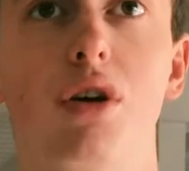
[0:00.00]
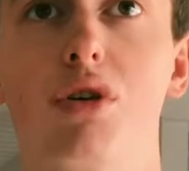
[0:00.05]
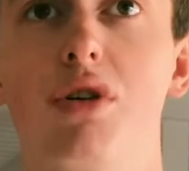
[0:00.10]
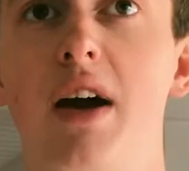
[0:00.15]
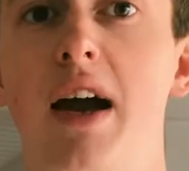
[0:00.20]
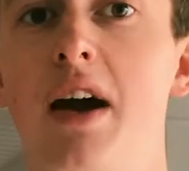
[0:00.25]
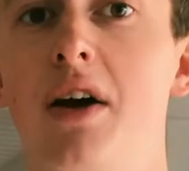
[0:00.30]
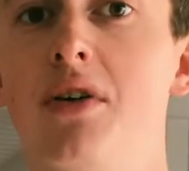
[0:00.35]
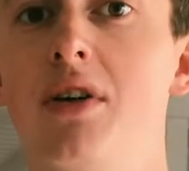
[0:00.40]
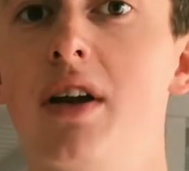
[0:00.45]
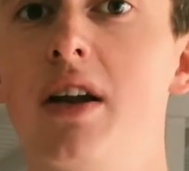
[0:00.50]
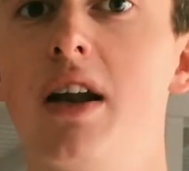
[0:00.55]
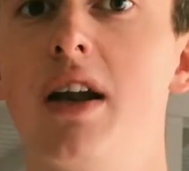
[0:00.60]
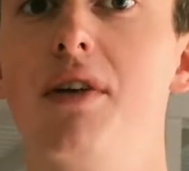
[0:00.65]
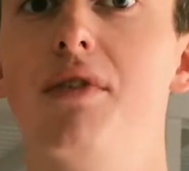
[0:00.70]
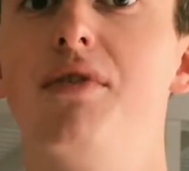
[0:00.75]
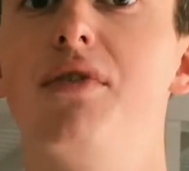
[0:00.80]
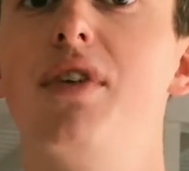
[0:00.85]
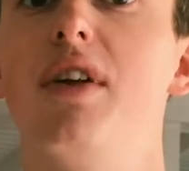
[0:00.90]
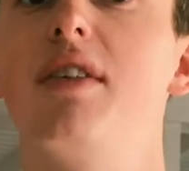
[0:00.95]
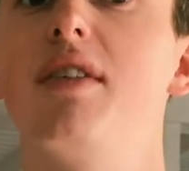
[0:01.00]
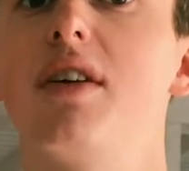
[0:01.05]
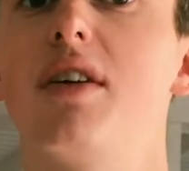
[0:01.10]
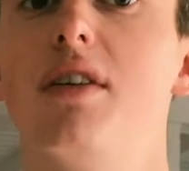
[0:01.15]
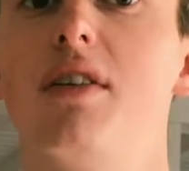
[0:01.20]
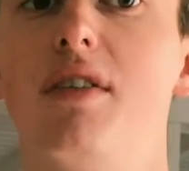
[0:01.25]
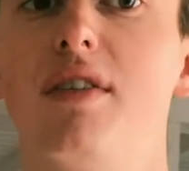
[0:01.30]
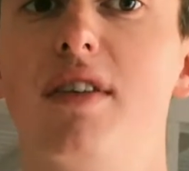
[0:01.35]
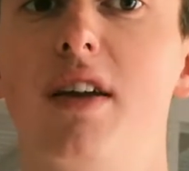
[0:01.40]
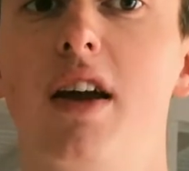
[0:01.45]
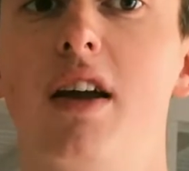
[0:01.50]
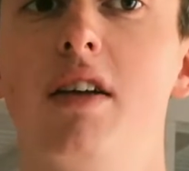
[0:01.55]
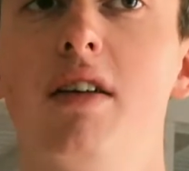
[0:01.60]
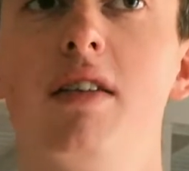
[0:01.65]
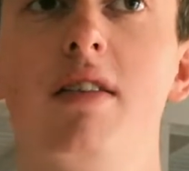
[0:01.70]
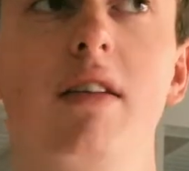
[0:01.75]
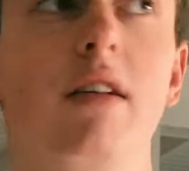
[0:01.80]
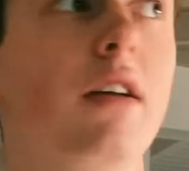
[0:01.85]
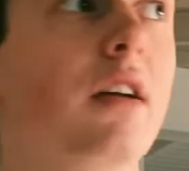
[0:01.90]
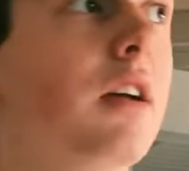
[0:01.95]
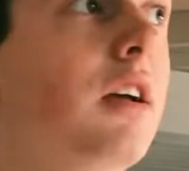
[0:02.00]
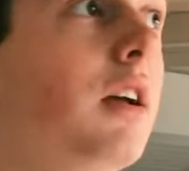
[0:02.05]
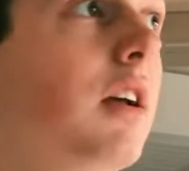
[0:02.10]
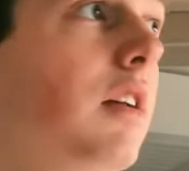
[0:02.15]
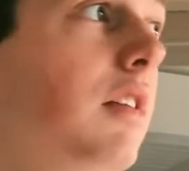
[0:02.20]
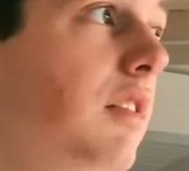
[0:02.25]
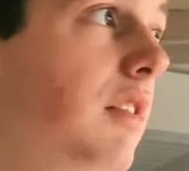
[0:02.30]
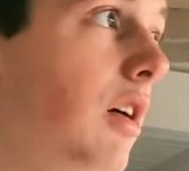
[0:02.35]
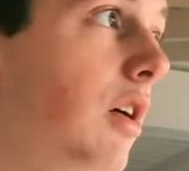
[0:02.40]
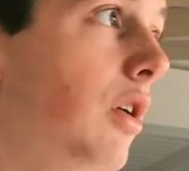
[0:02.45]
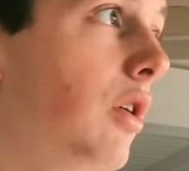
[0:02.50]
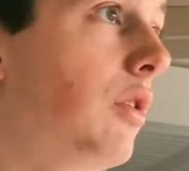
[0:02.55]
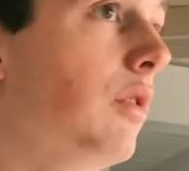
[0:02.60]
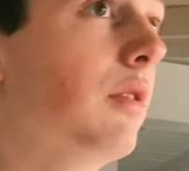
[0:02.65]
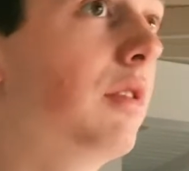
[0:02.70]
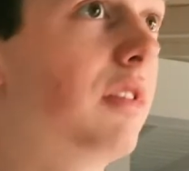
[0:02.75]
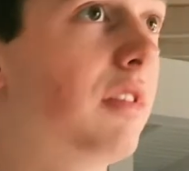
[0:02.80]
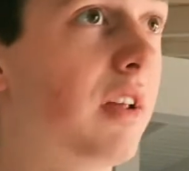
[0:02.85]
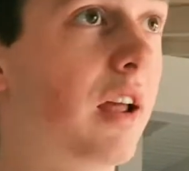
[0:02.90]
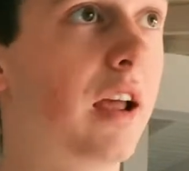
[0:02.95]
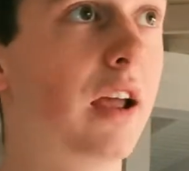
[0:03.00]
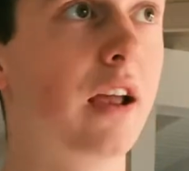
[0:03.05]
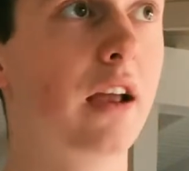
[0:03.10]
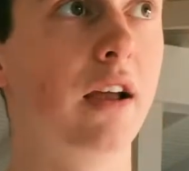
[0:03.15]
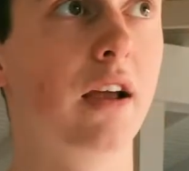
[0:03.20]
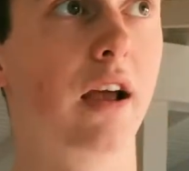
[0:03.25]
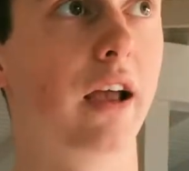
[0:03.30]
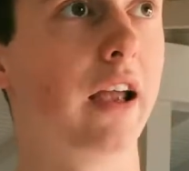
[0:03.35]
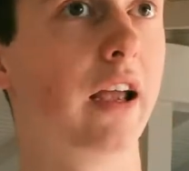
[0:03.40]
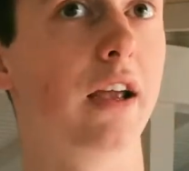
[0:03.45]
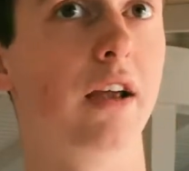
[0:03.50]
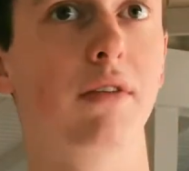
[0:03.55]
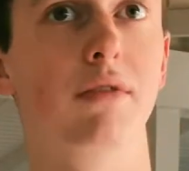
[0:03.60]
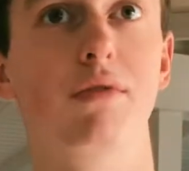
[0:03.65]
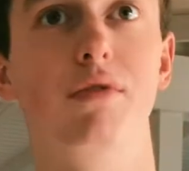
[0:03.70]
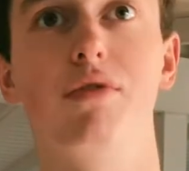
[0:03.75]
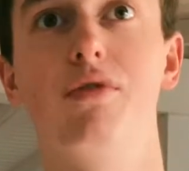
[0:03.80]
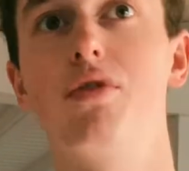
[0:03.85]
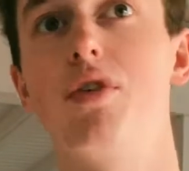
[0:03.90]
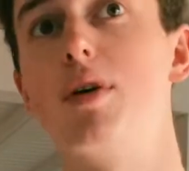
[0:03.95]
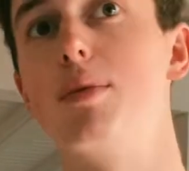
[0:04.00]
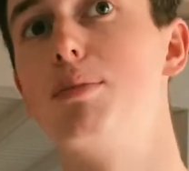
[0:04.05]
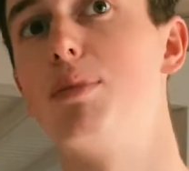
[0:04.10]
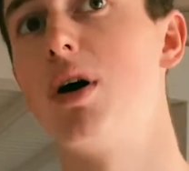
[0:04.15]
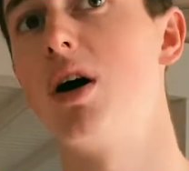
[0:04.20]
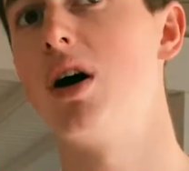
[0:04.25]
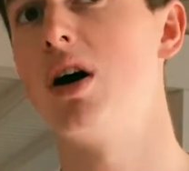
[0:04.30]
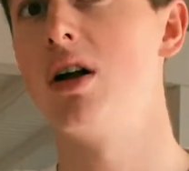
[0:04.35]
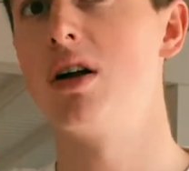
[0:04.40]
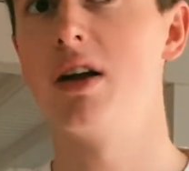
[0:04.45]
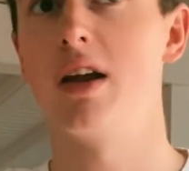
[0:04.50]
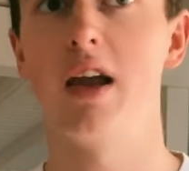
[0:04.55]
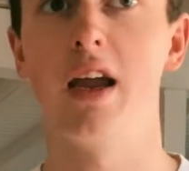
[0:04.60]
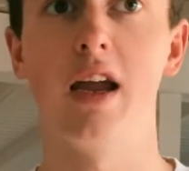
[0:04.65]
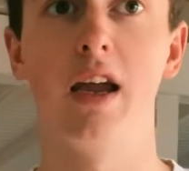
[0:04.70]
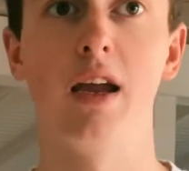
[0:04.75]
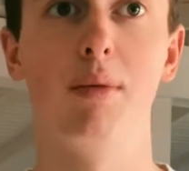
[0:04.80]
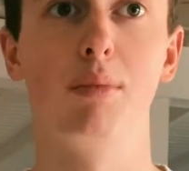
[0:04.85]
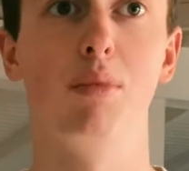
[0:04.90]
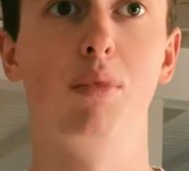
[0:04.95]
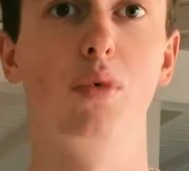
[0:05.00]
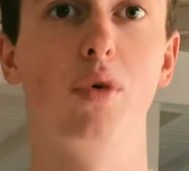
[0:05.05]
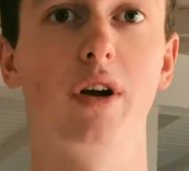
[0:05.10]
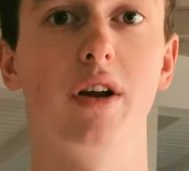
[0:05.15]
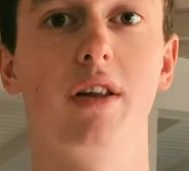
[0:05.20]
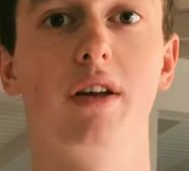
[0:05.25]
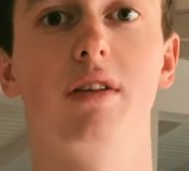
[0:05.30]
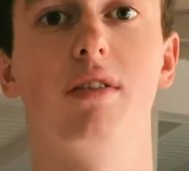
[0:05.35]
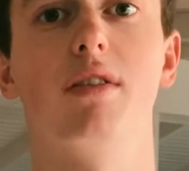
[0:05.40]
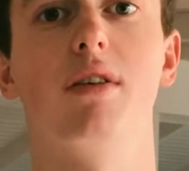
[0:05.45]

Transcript: the crowd in a physical sense. So say a football game where